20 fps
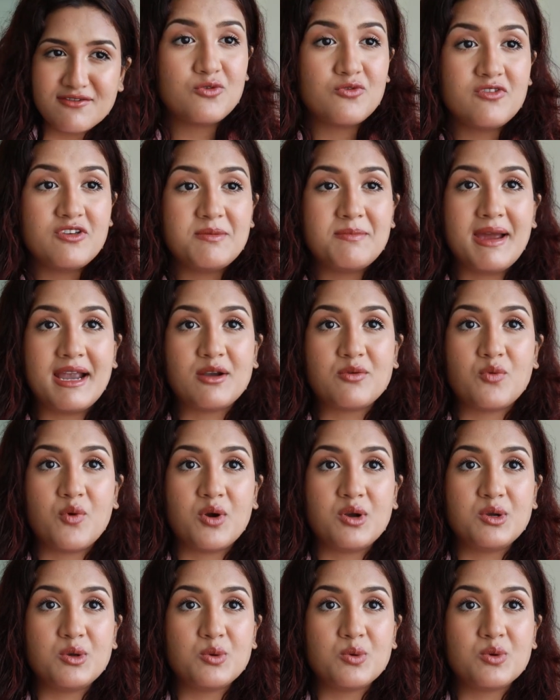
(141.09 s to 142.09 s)
So we might
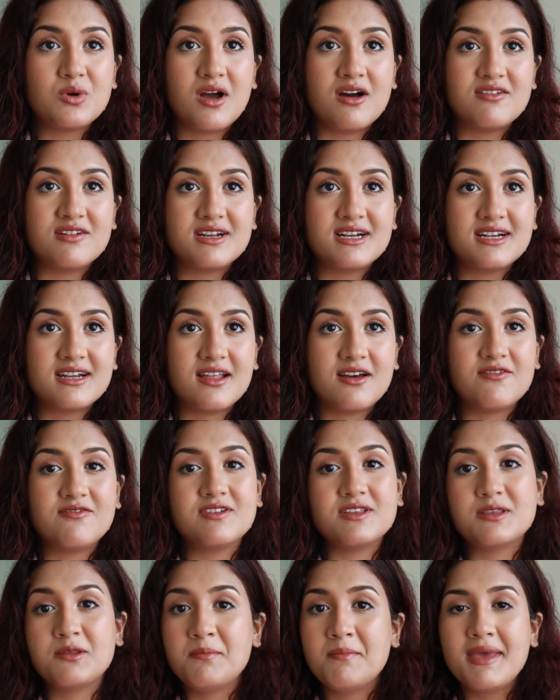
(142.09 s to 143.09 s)
want to cover it up
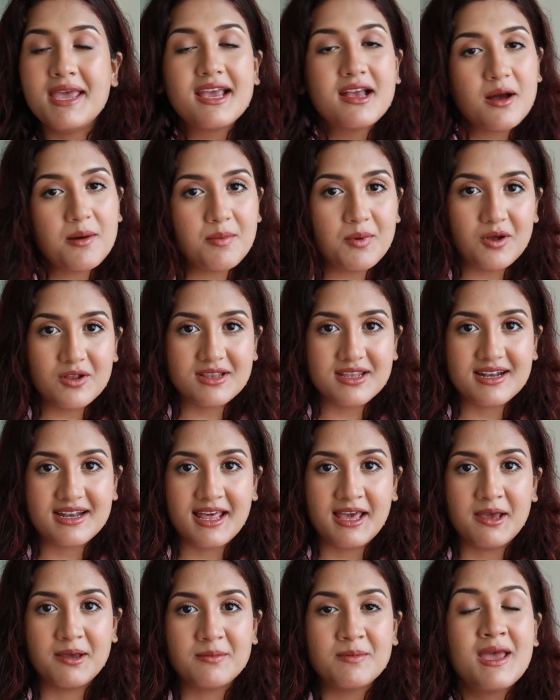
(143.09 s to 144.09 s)
with makeup all the
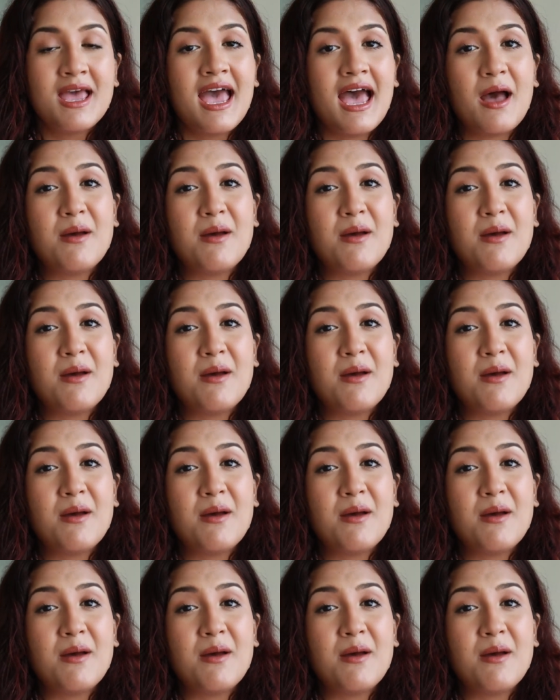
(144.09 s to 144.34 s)
time.